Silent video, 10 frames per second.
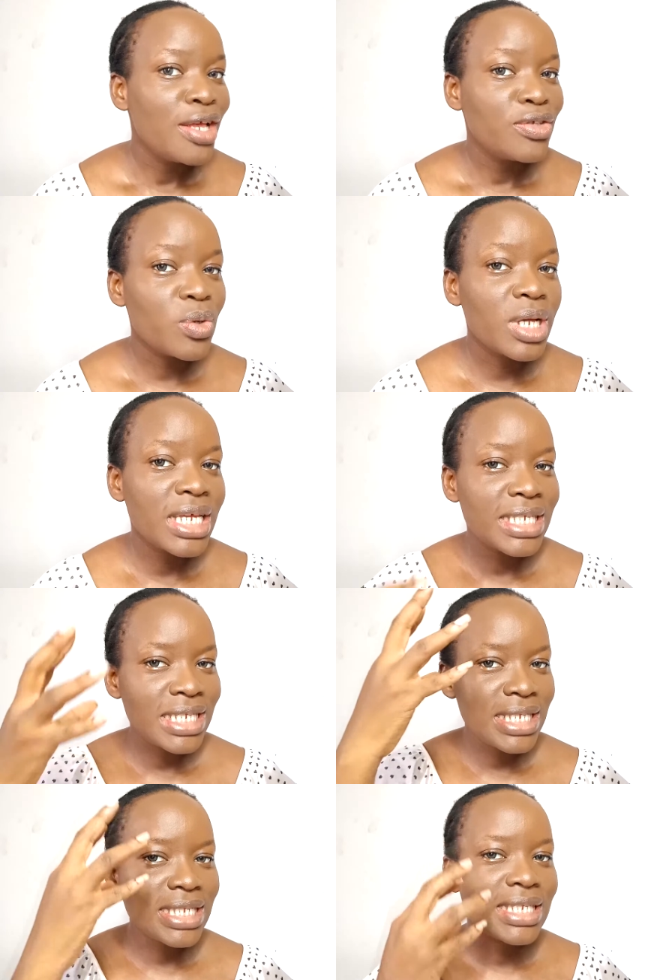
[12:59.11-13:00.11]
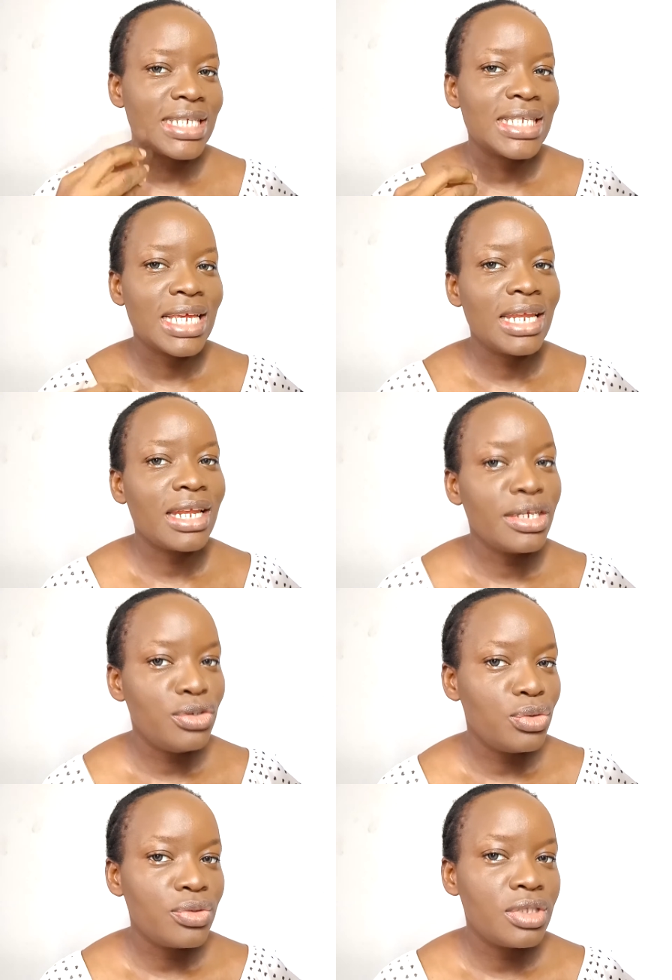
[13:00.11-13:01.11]
So guys, this is the side that I
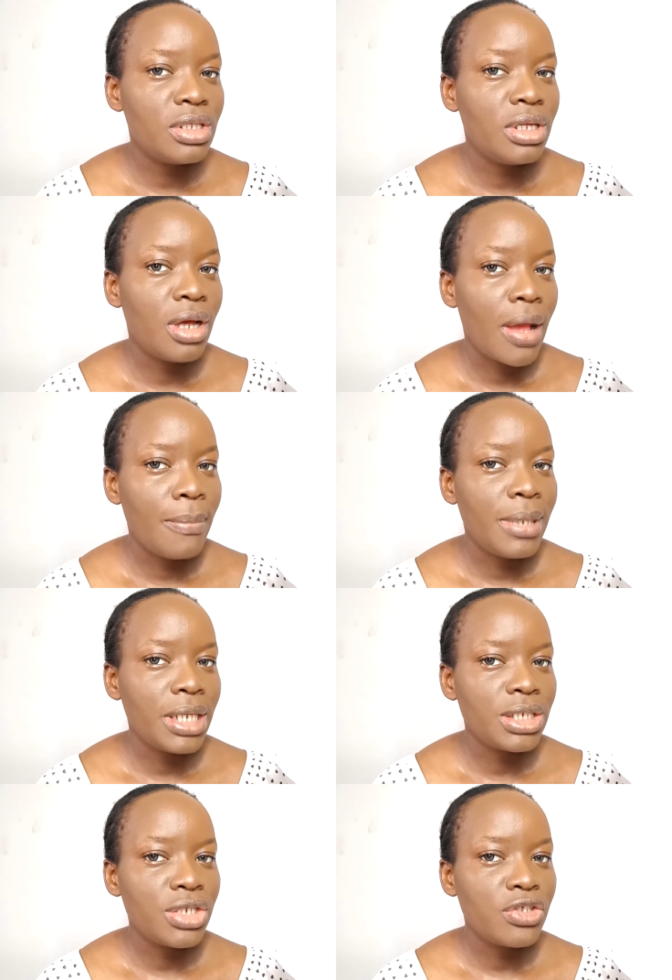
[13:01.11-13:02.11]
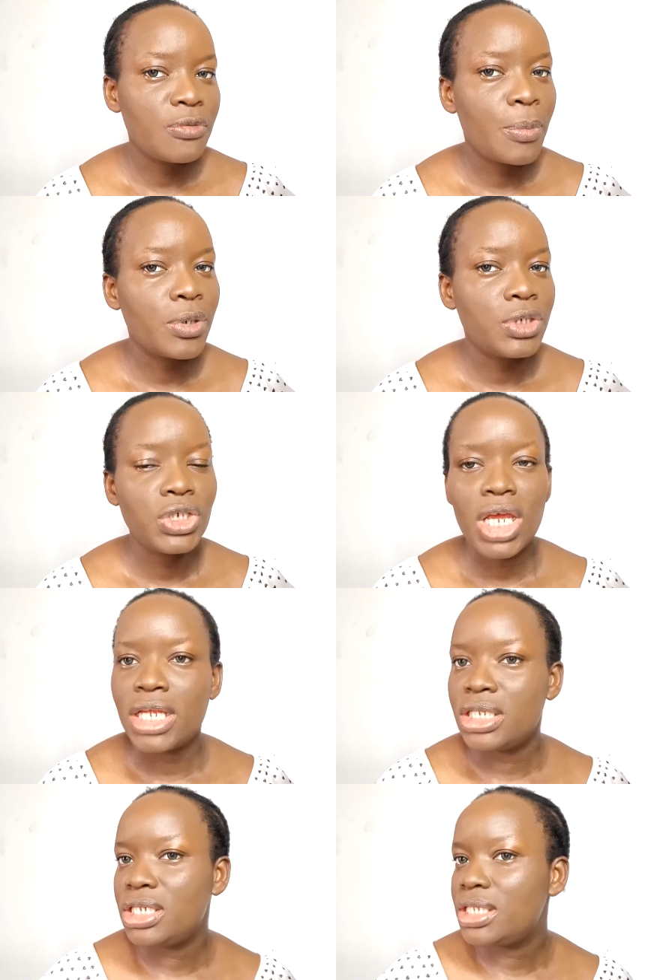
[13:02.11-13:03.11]
used the blending sponge,
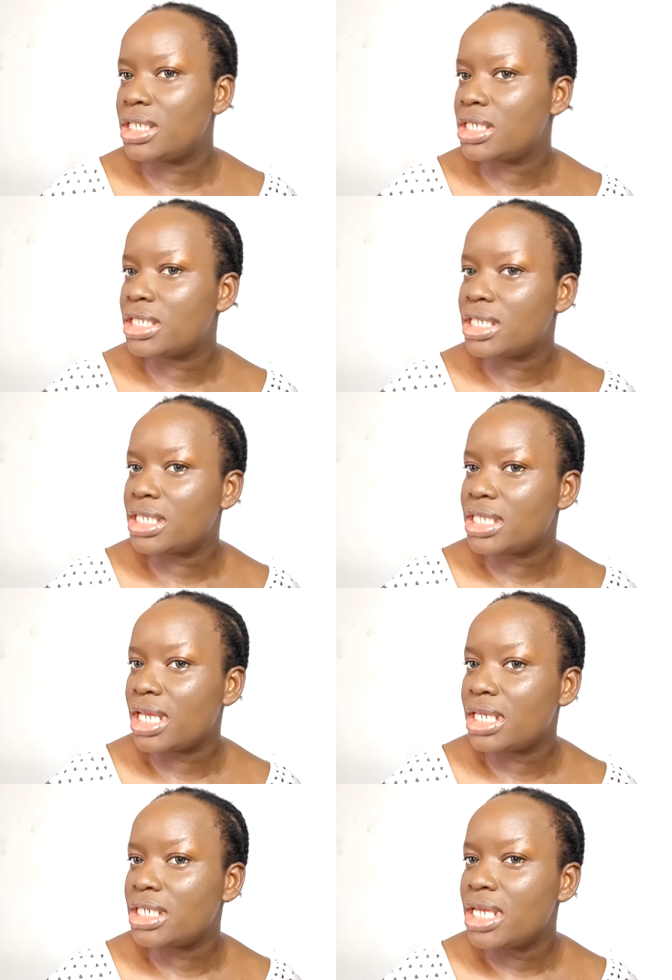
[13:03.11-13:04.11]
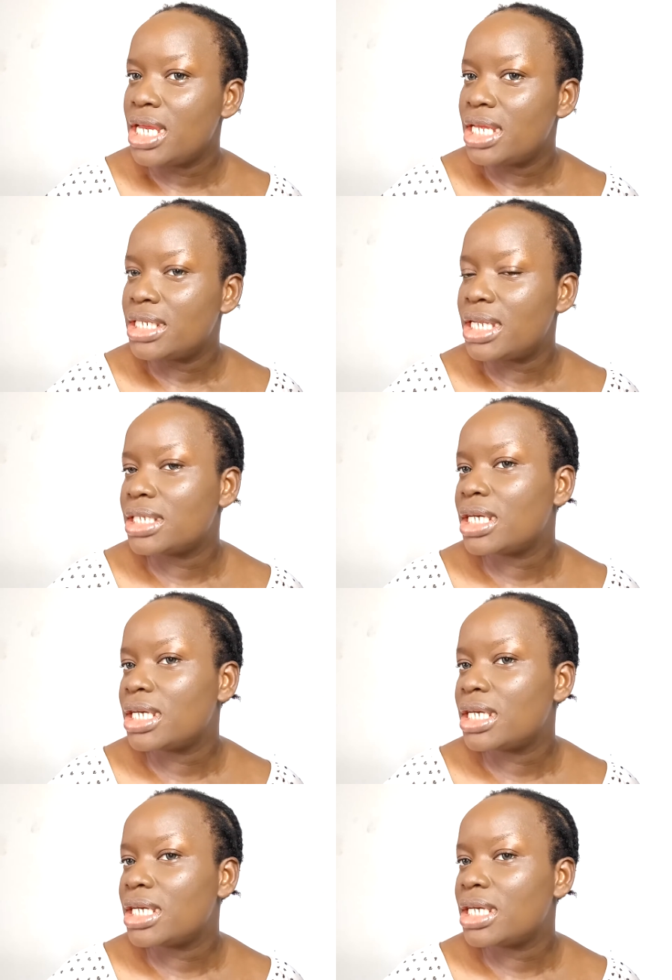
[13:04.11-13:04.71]
and this is the side that